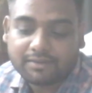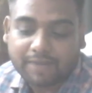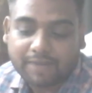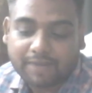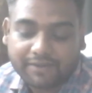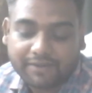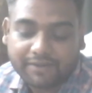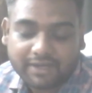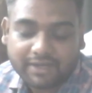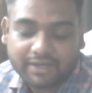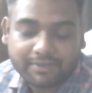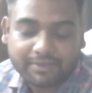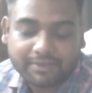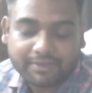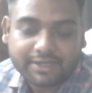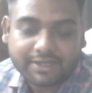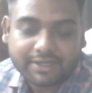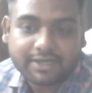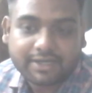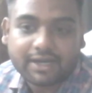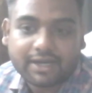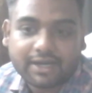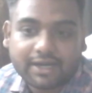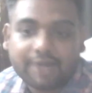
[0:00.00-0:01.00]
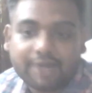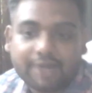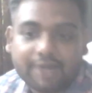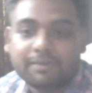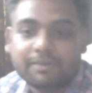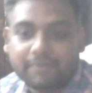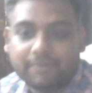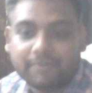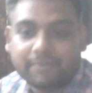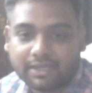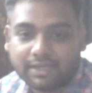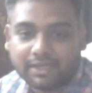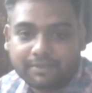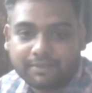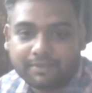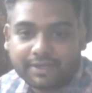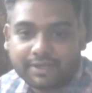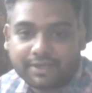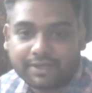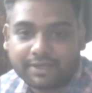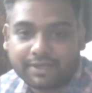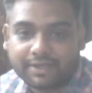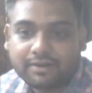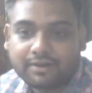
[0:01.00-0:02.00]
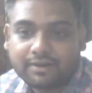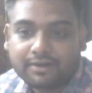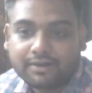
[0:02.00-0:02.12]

private limited and public limited.